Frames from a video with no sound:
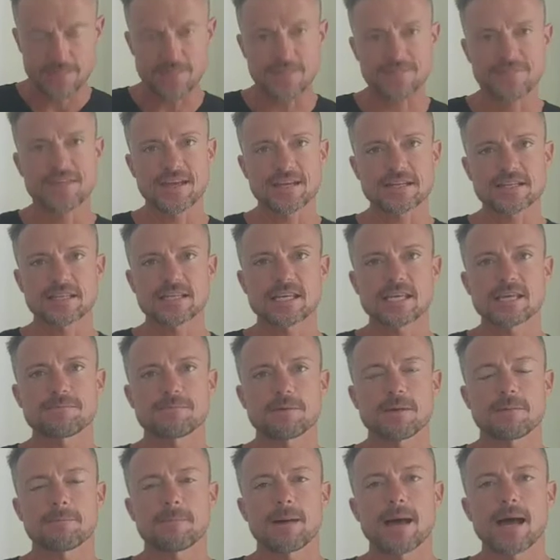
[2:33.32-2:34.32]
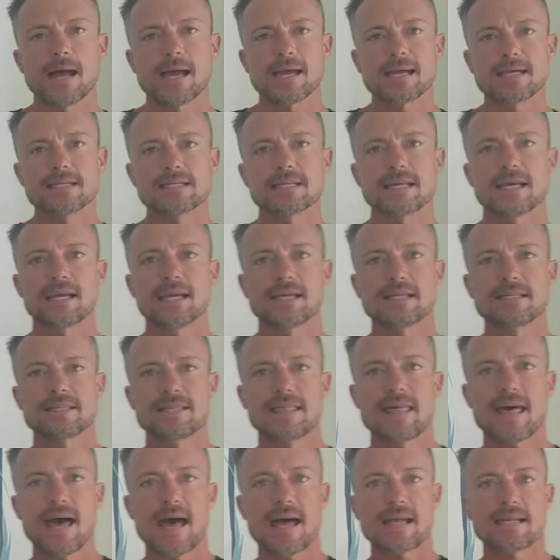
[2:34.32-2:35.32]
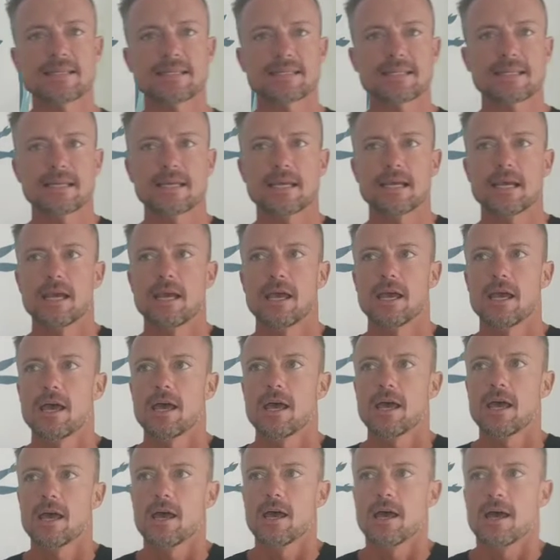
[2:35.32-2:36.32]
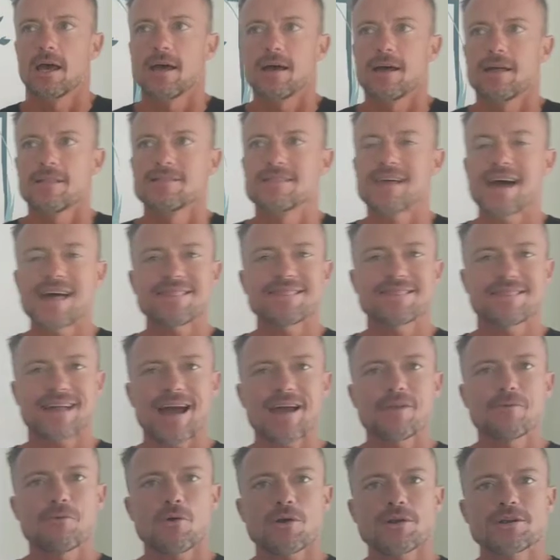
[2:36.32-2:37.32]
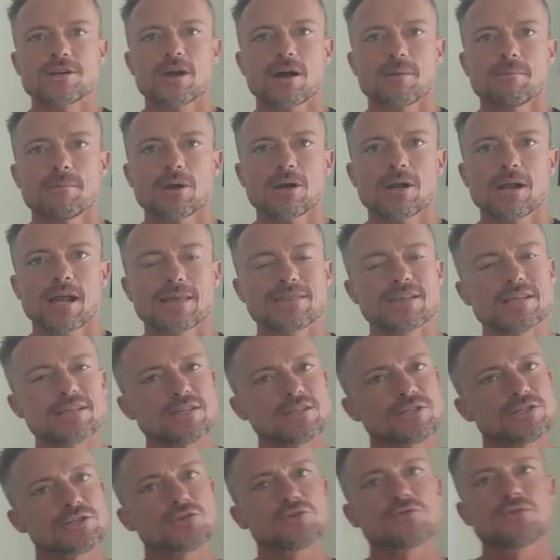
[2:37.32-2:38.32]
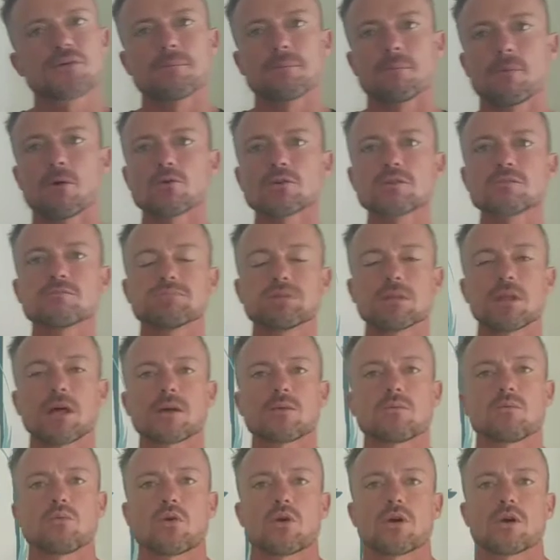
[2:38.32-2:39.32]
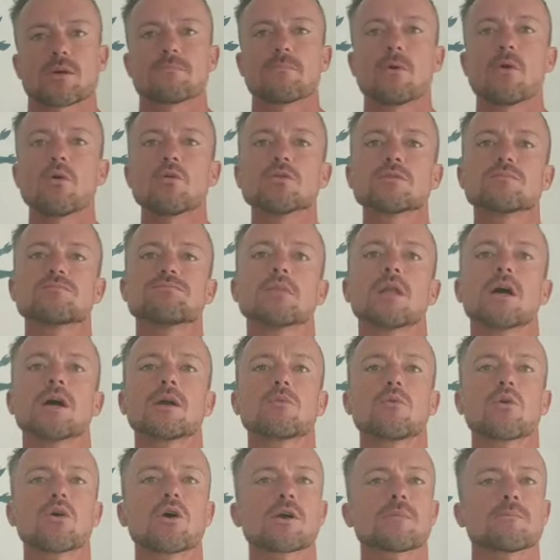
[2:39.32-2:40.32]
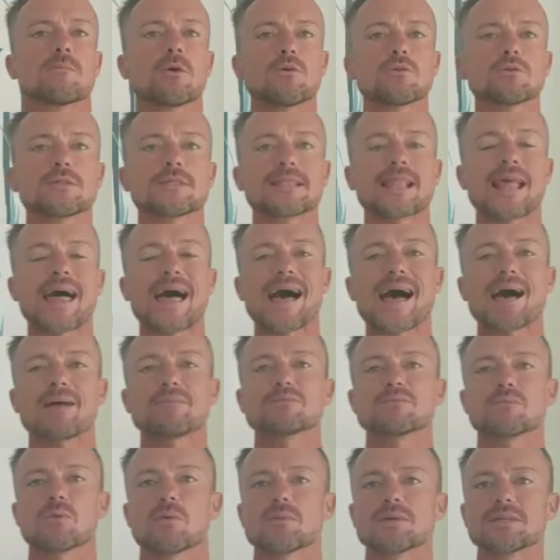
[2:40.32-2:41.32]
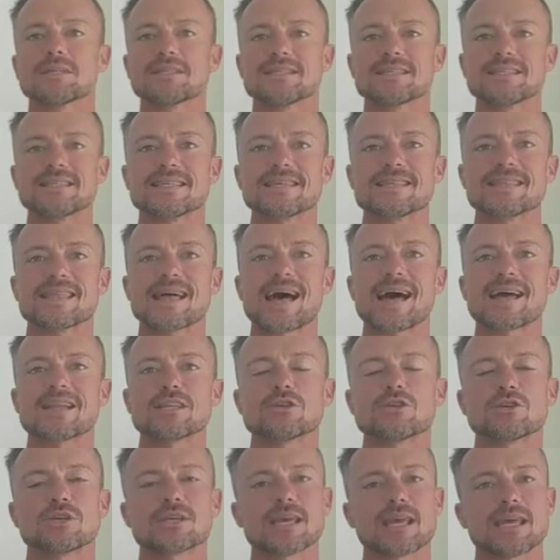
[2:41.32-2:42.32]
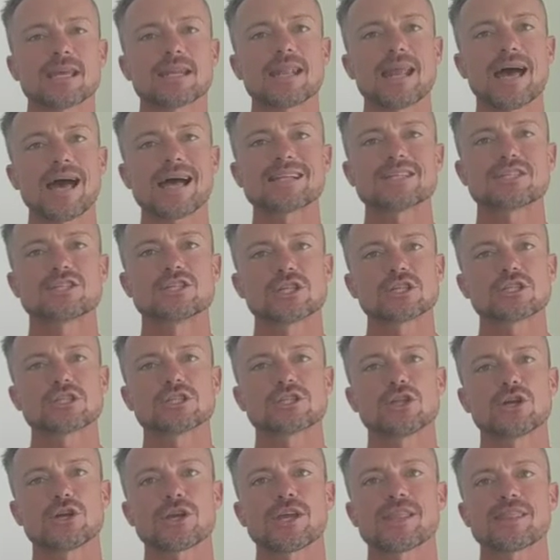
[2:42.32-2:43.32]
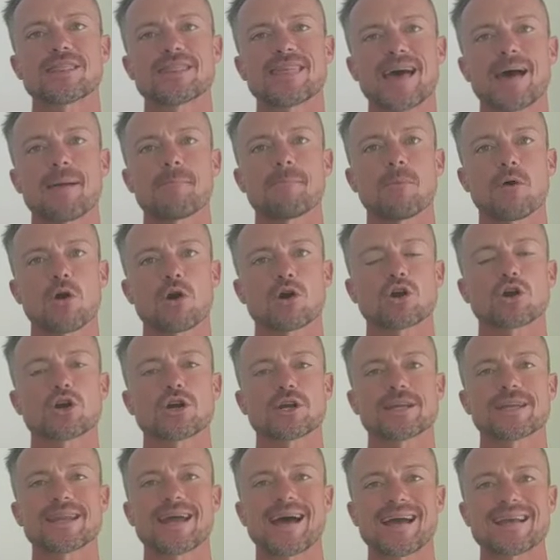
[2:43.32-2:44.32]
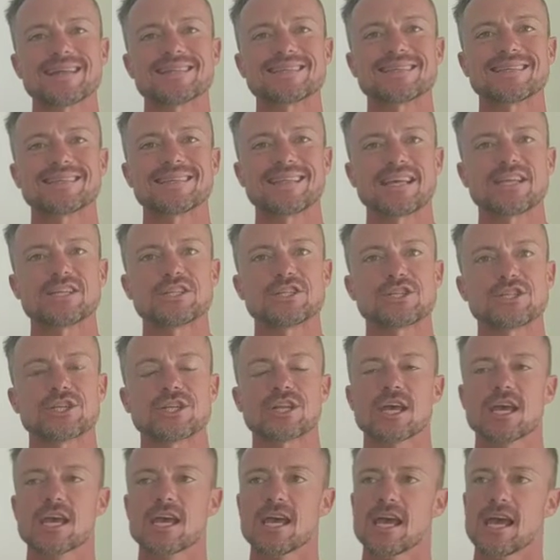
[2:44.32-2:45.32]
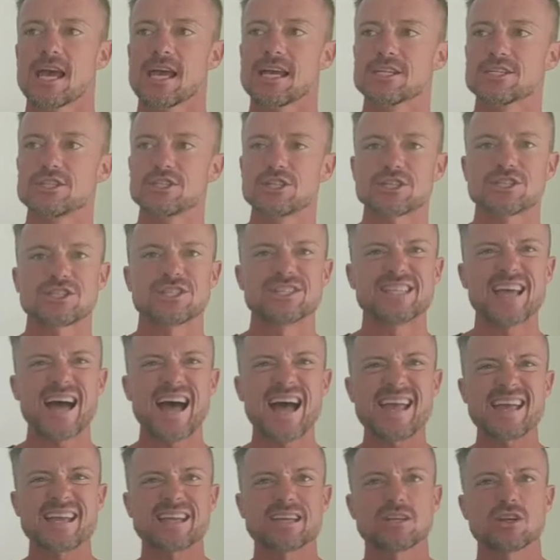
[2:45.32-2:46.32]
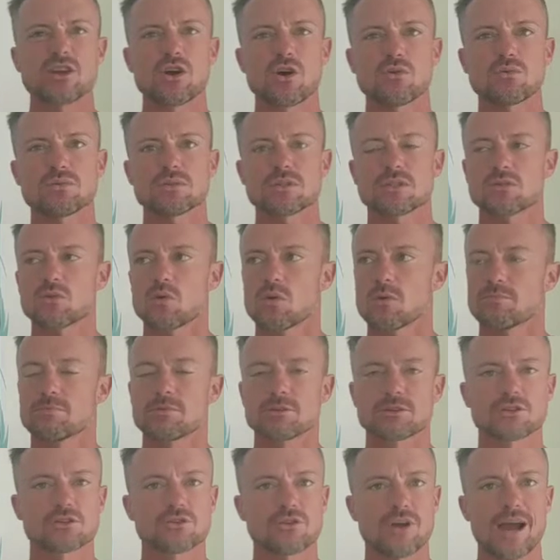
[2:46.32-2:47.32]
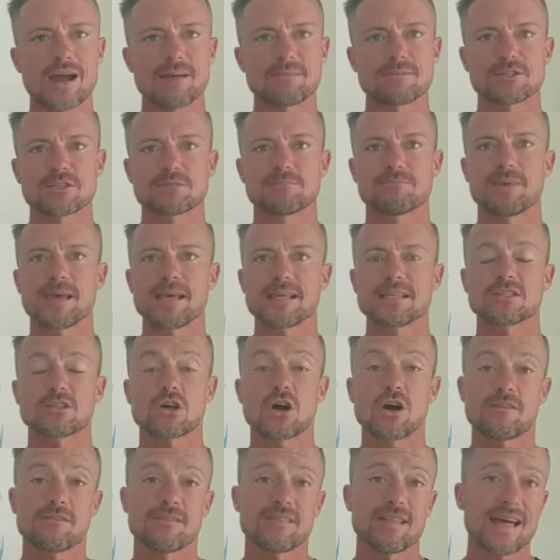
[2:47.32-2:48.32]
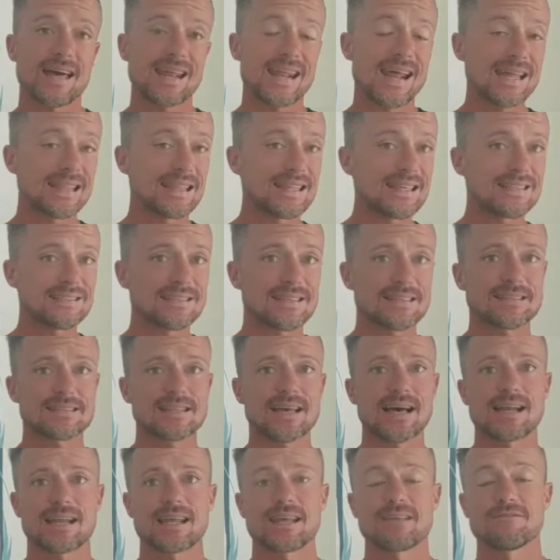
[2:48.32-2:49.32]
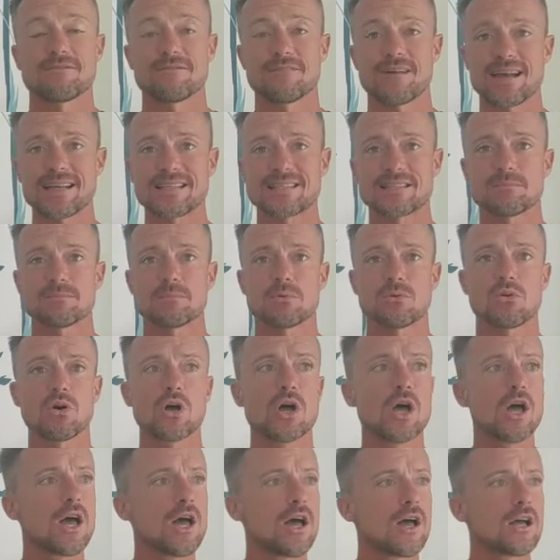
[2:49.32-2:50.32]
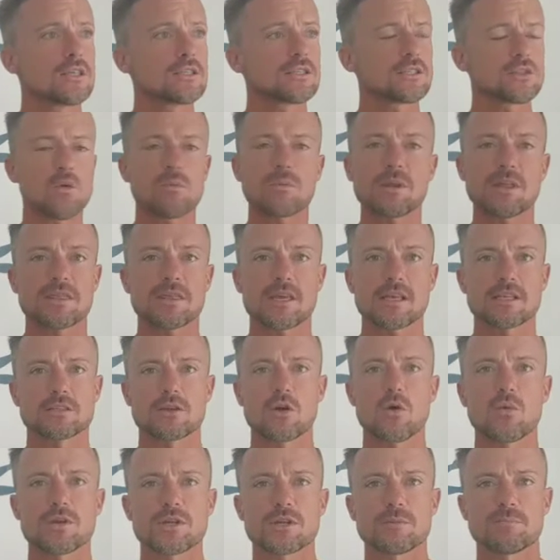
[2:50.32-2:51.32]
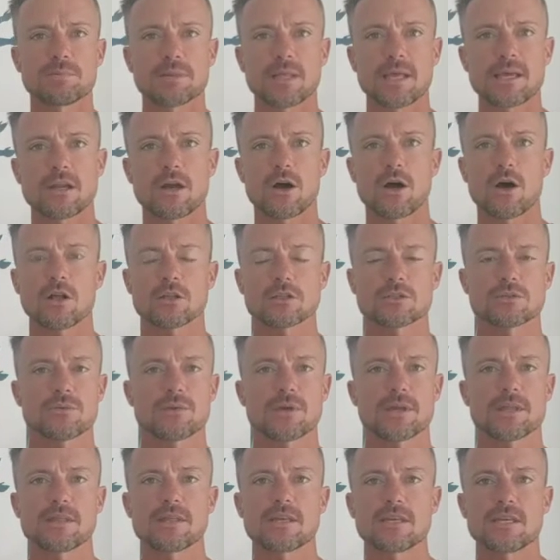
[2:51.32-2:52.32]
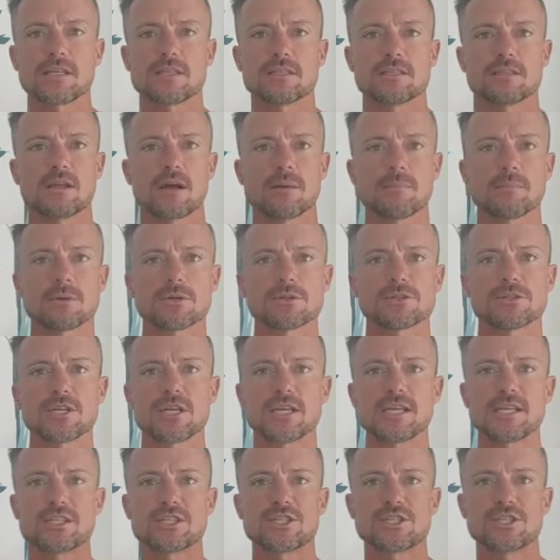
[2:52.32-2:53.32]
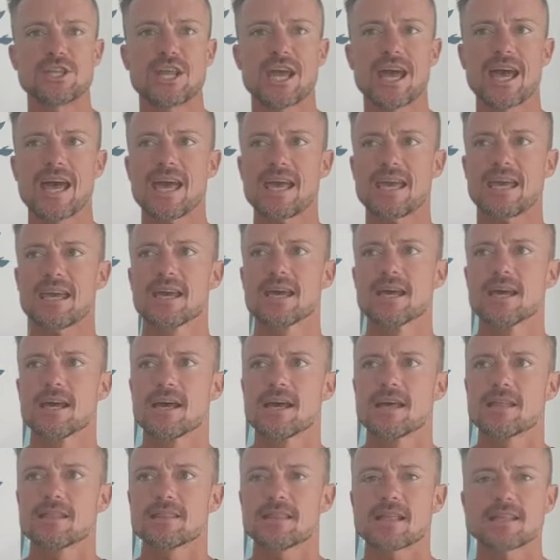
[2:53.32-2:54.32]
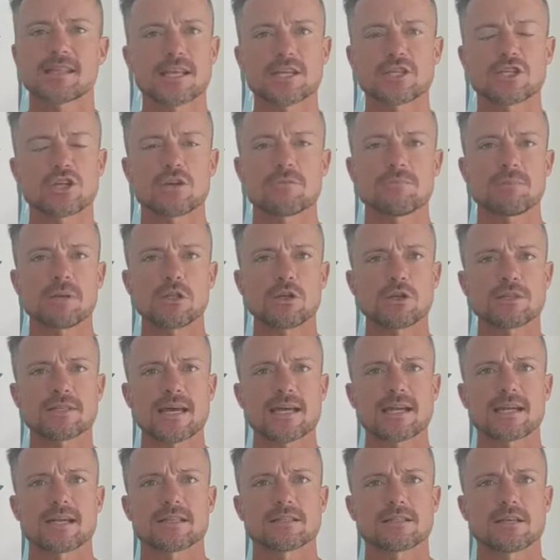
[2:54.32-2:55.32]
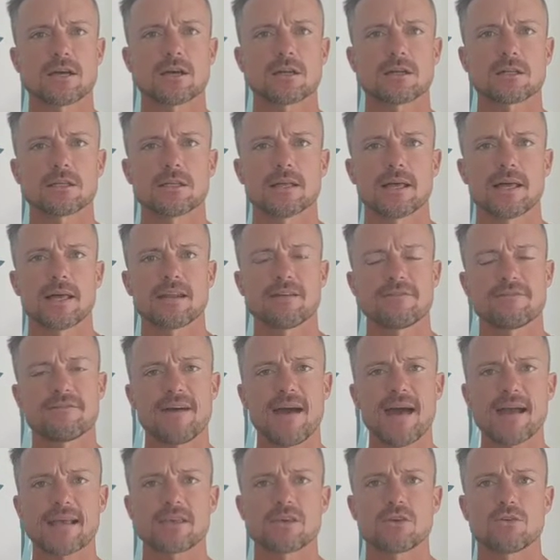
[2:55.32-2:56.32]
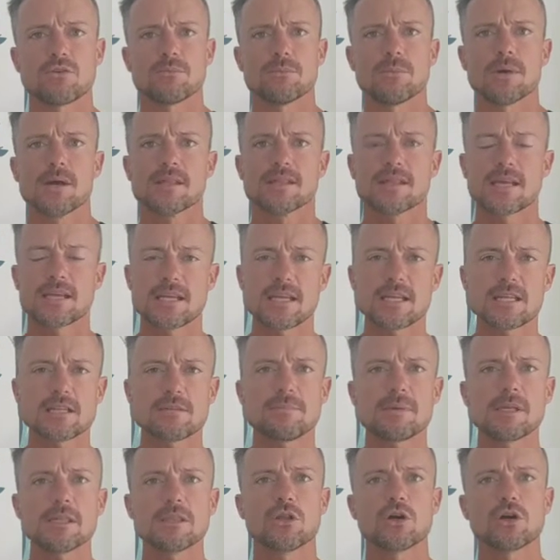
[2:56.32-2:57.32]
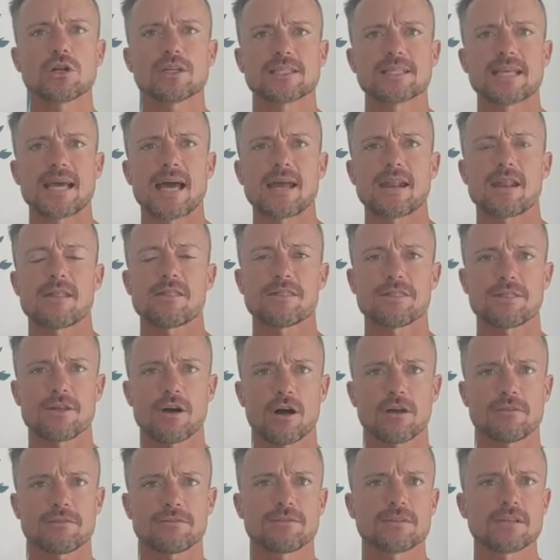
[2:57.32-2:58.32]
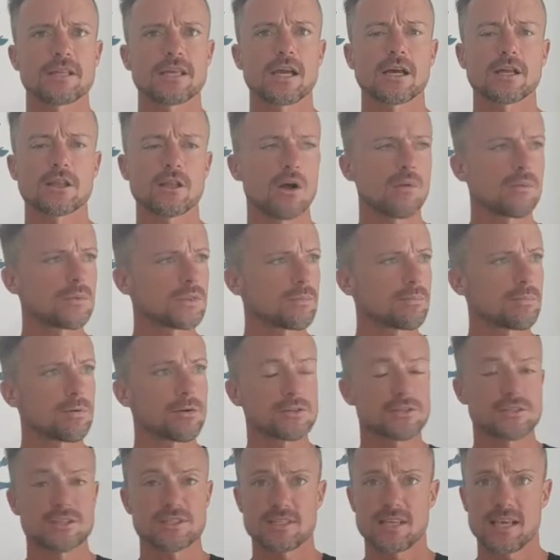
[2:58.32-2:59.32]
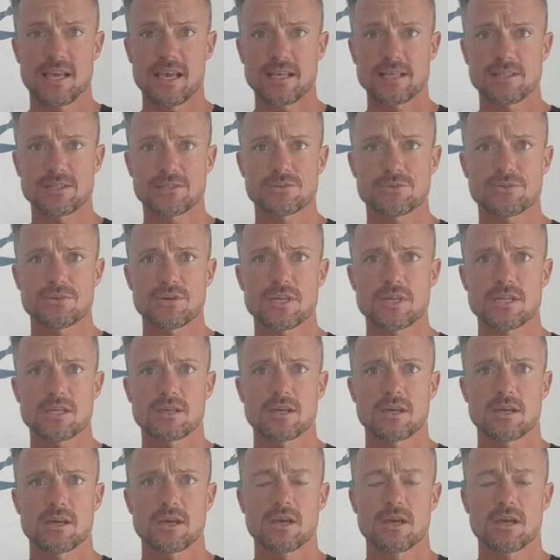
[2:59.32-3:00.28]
the thing to keep in mind is that thyroid number, and this is true for most blood work, most labs, when we see that, you cannot just look at that marker in isolation and just diagnose or prescribe just based off that. At least it's not advisable. So many things go into play to altering these numbers each day that they shouldn't be looked at in a tunnel, in a vacuum. They need to be looked at thoughtfully along with the person's history,